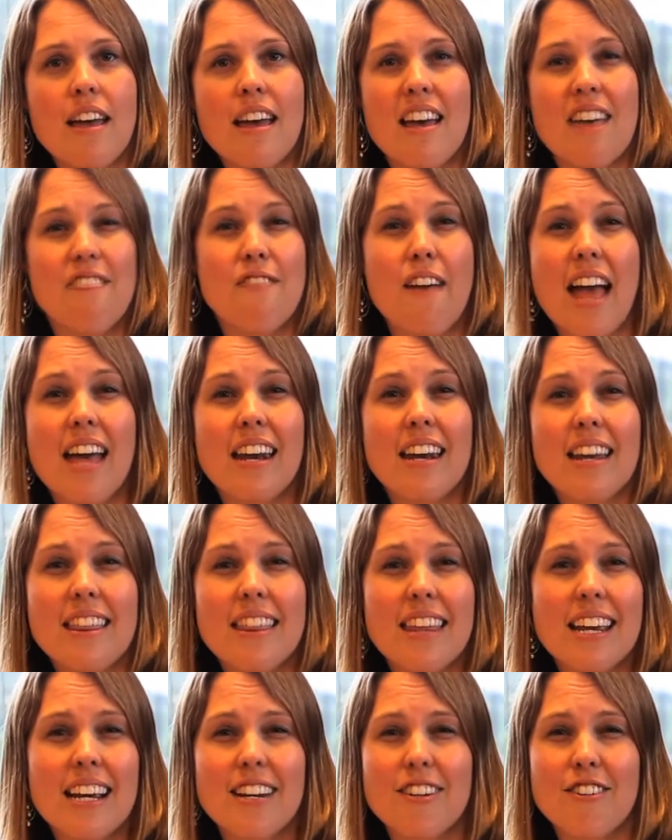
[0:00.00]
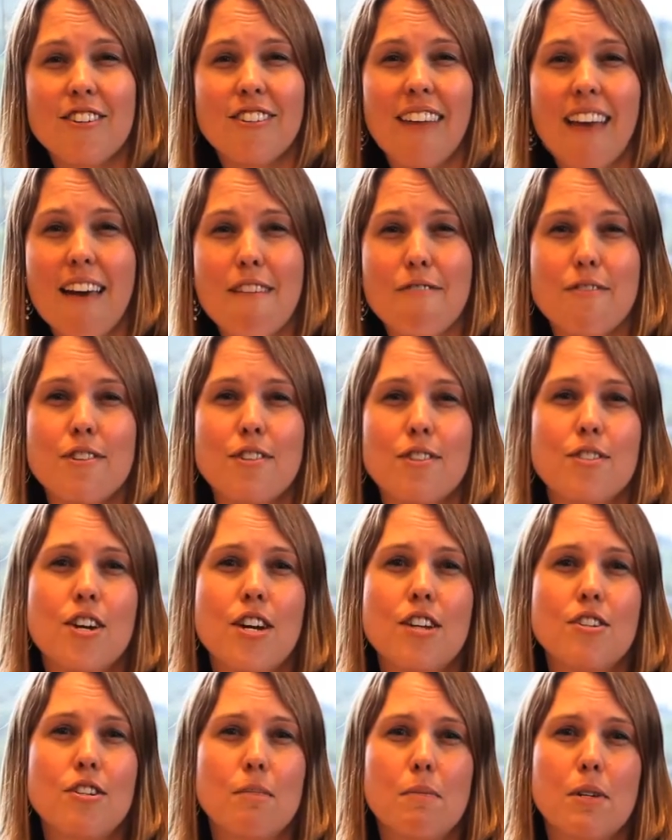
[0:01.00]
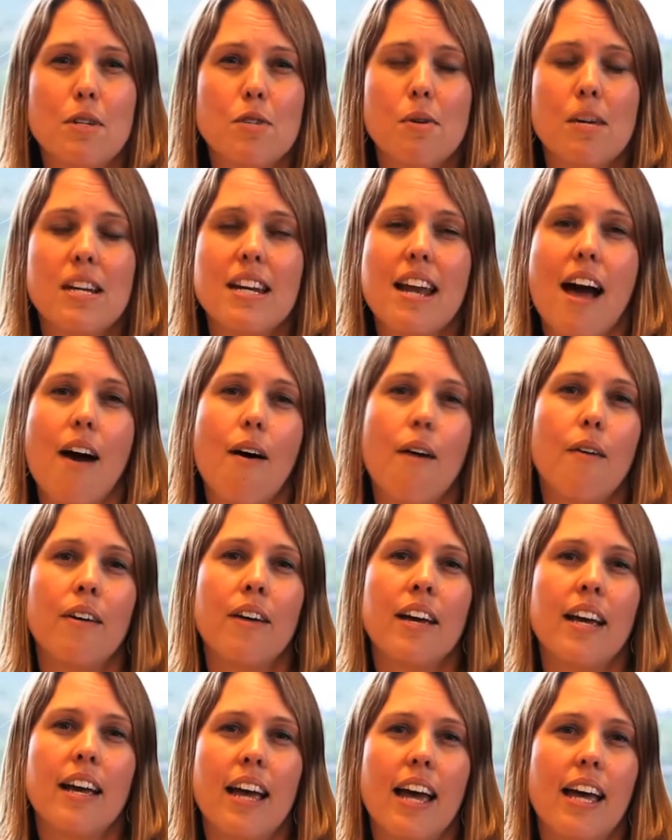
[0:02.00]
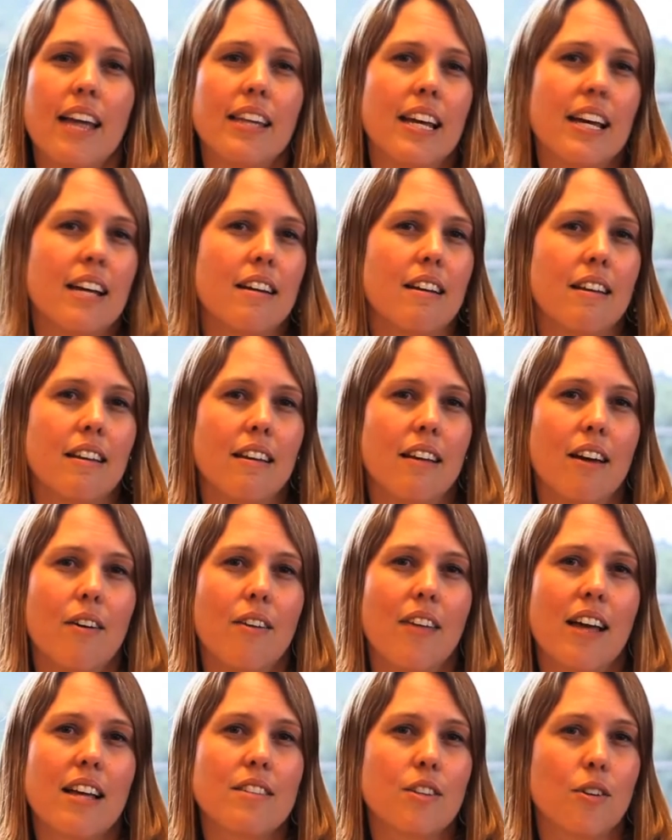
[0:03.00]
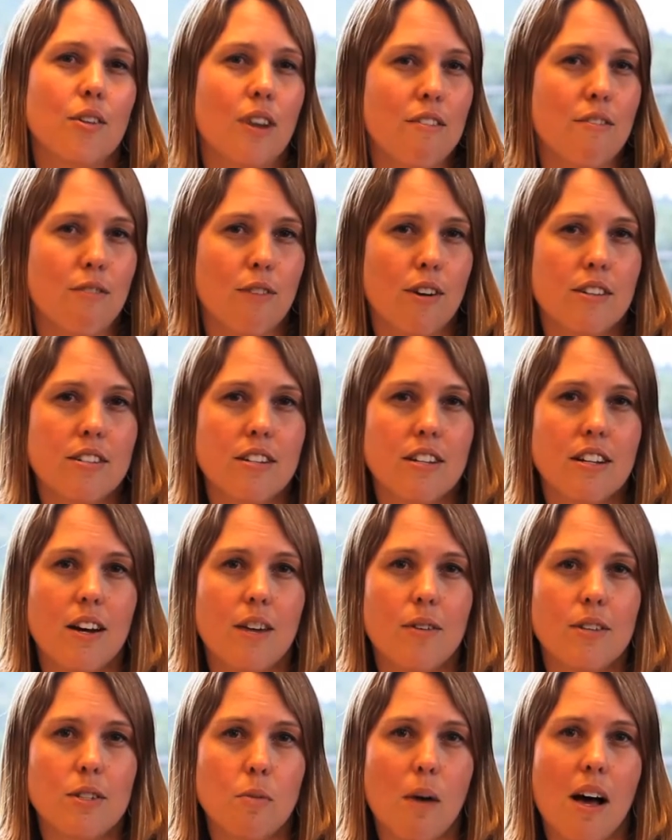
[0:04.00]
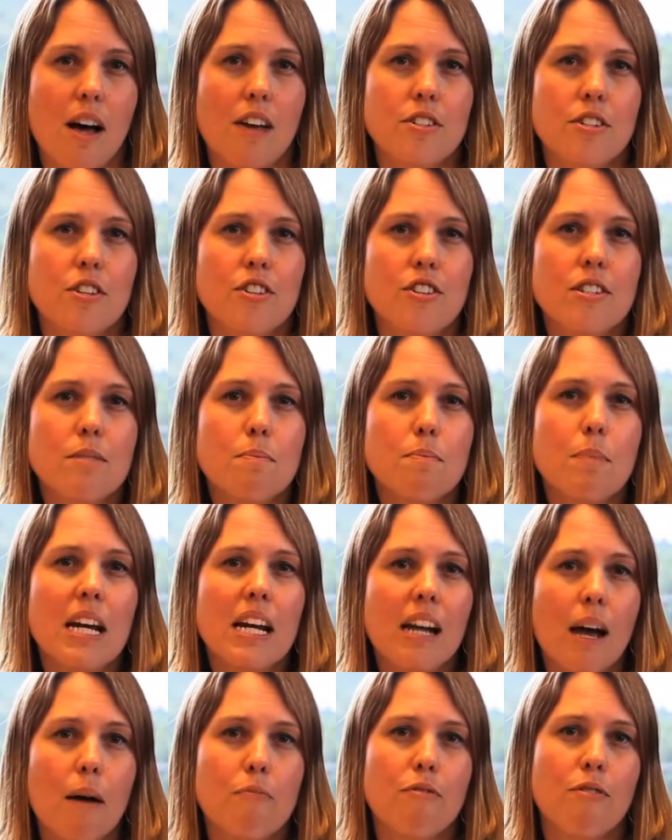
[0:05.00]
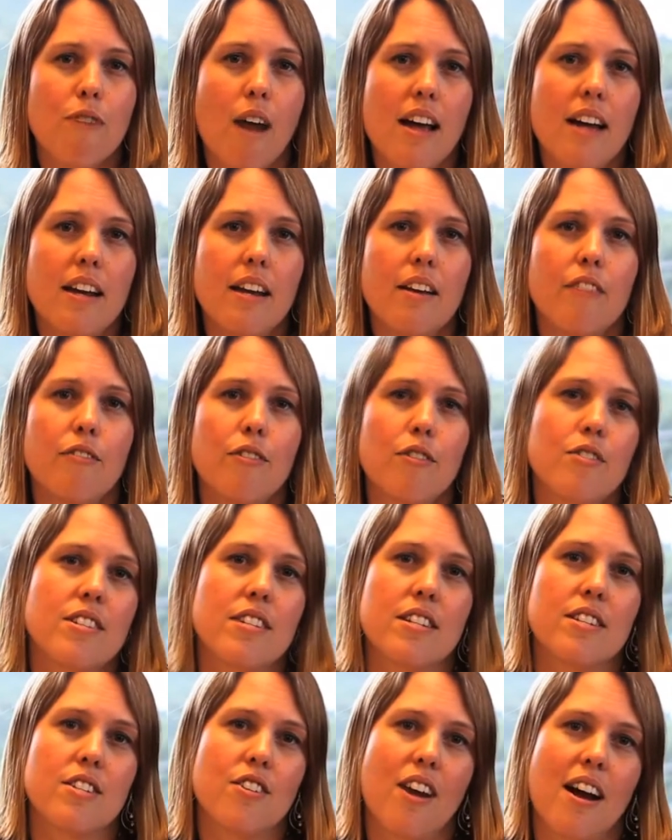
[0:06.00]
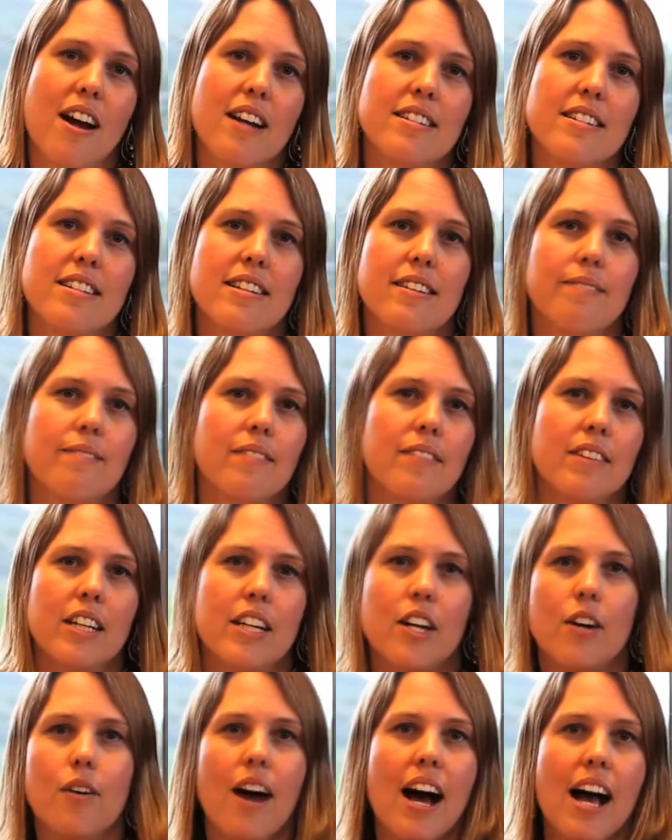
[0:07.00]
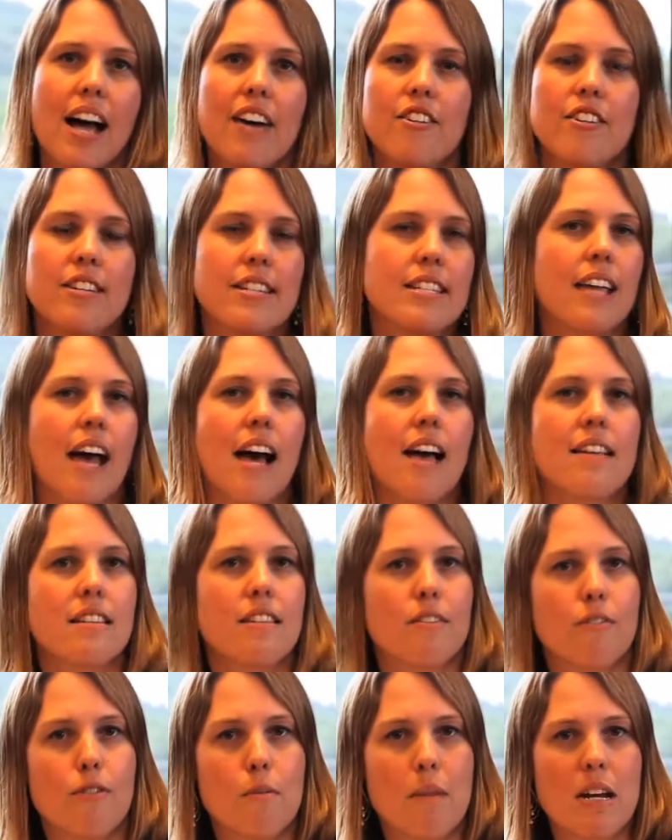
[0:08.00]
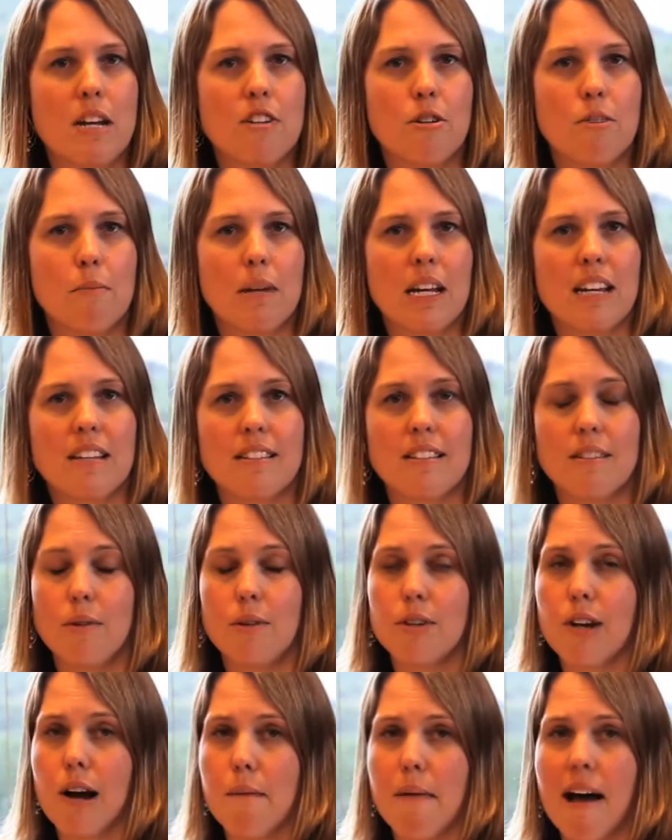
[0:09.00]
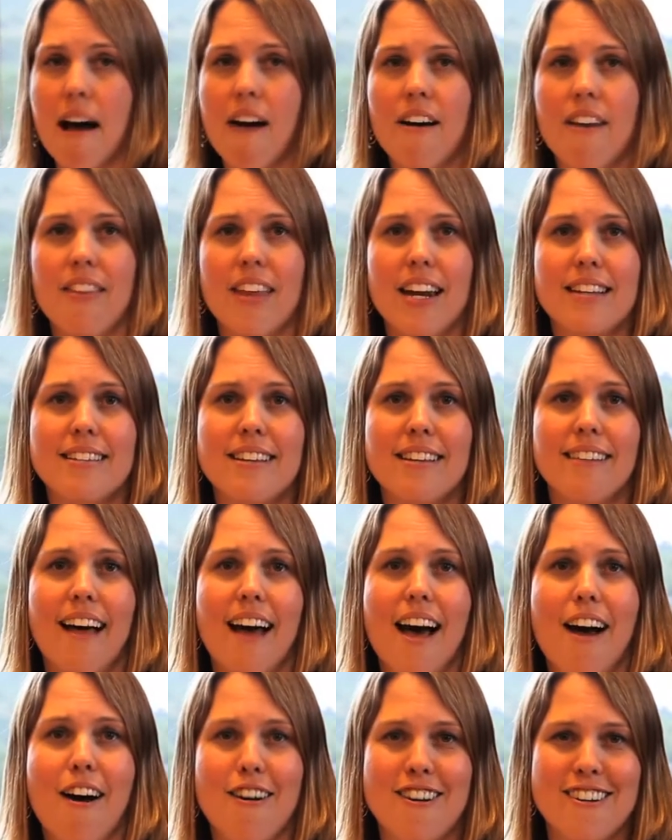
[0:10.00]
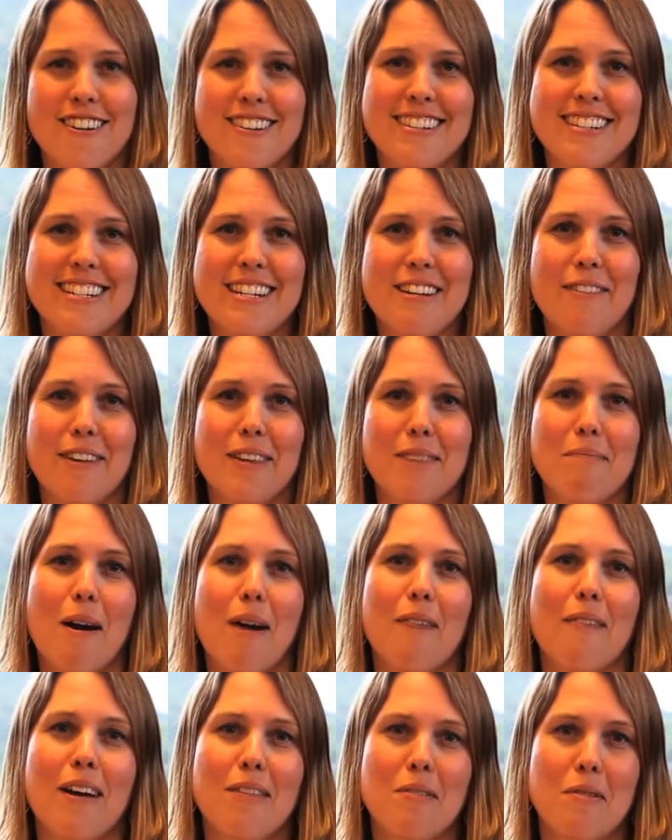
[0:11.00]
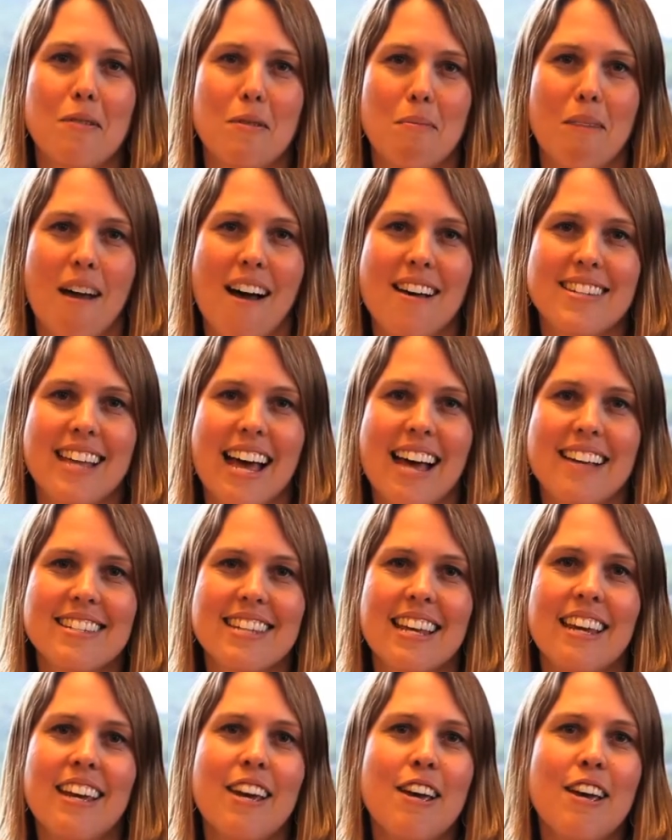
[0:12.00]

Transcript: If anything in your life is changing between now and the end of the loan, that's great for us to know as well. So just being upfront versus trying to hide or disguise information, because it will come out and then it's a lot harder to deal with partway through the process.